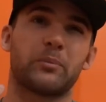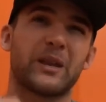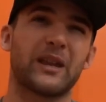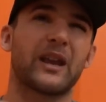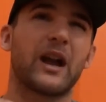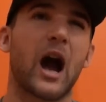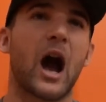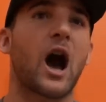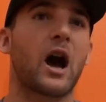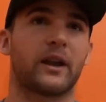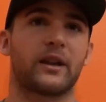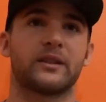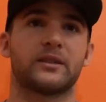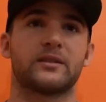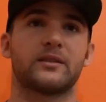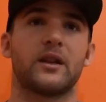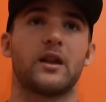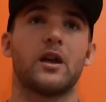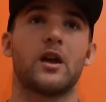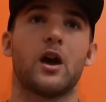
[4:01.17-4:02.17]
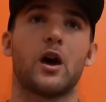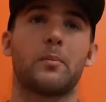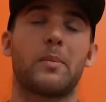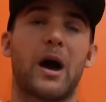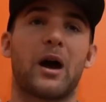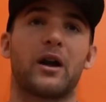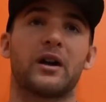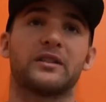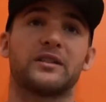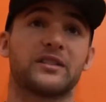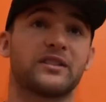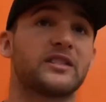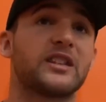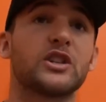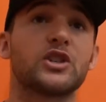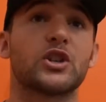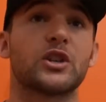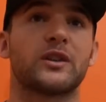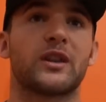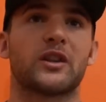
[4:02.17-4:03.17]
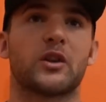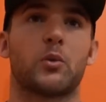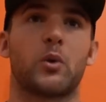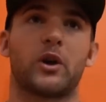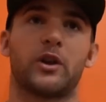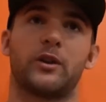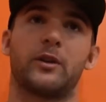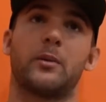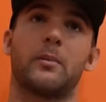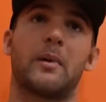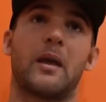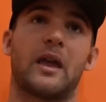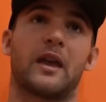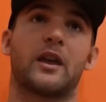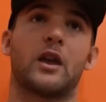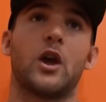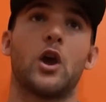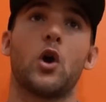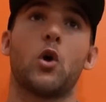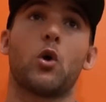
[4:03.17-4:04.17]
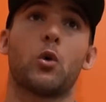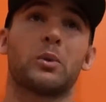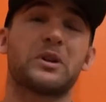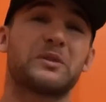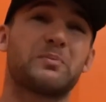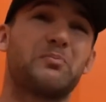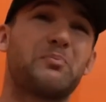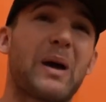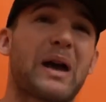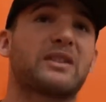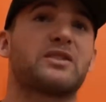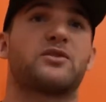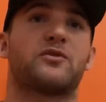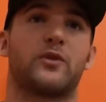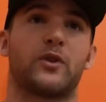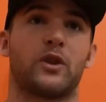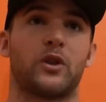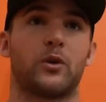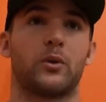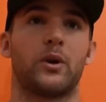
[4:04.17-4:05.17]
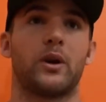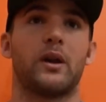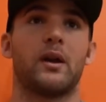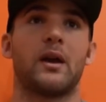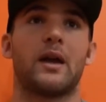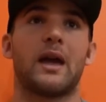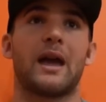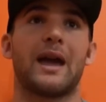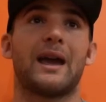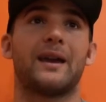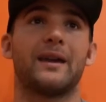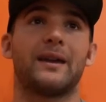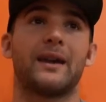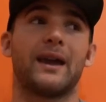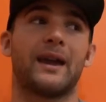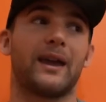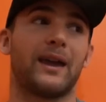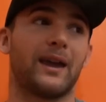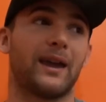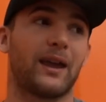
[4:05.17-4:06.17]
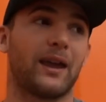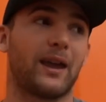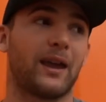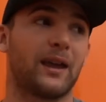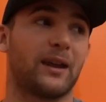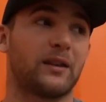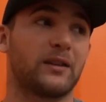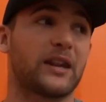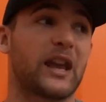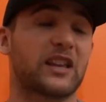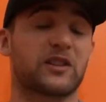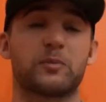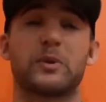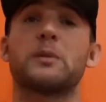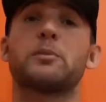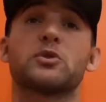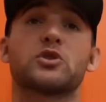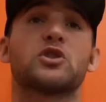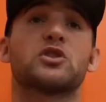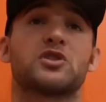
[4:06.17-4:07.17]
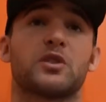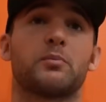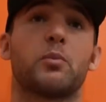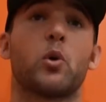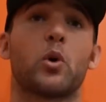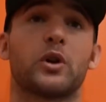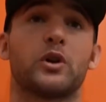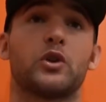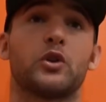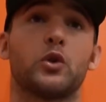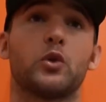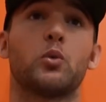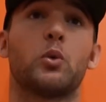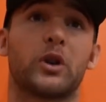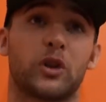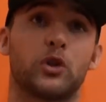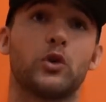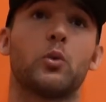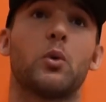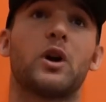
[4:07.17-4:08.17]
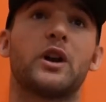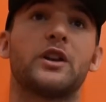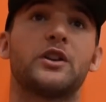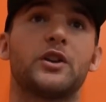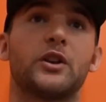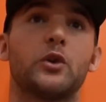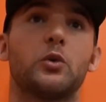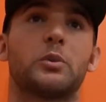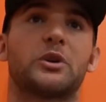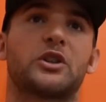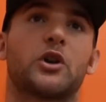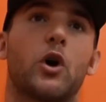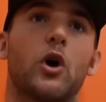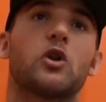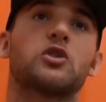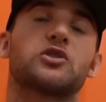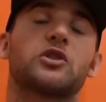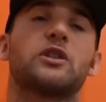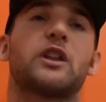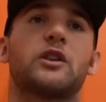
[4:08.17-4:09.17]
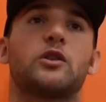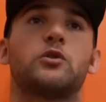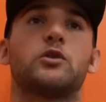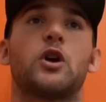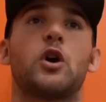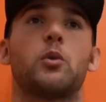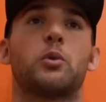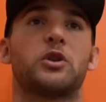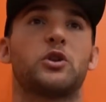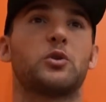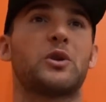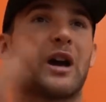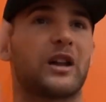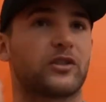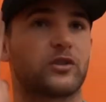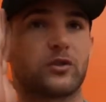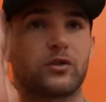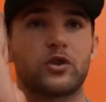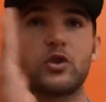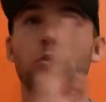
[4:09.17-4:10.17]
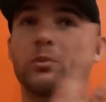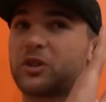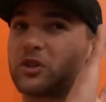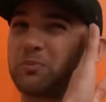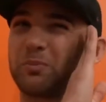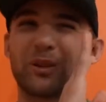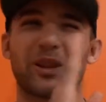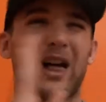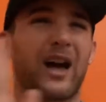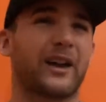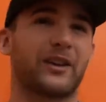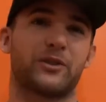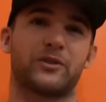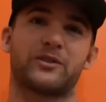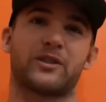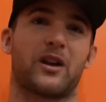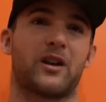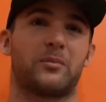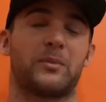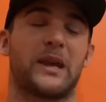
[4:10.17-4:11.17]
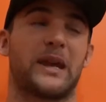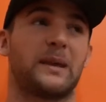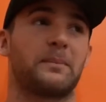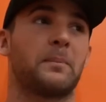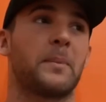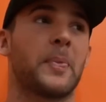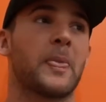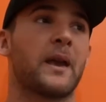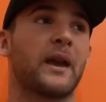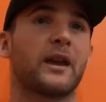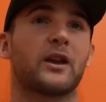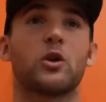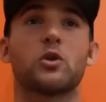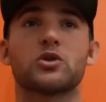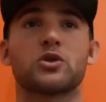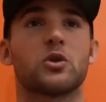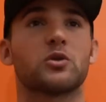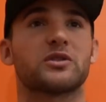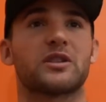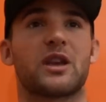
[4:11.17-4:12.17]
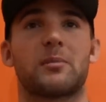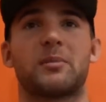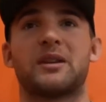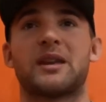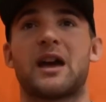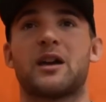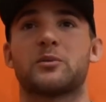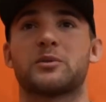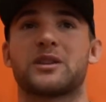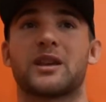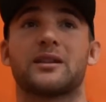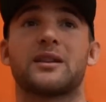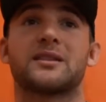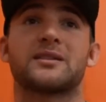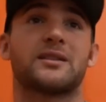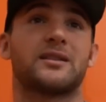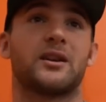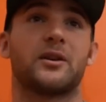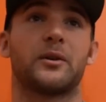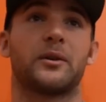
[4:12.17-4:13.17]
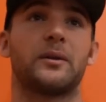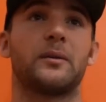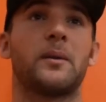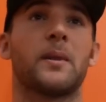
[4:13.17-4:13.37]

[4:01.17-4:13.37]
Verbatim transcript: being honest about a decision that they want you to make or what's best for you. And, and, and, yes, people should support you, what you want to do, but they'll also let you know when you got too much blinders on, man. And Coach Koll sat me down and was like, listen, Dylan,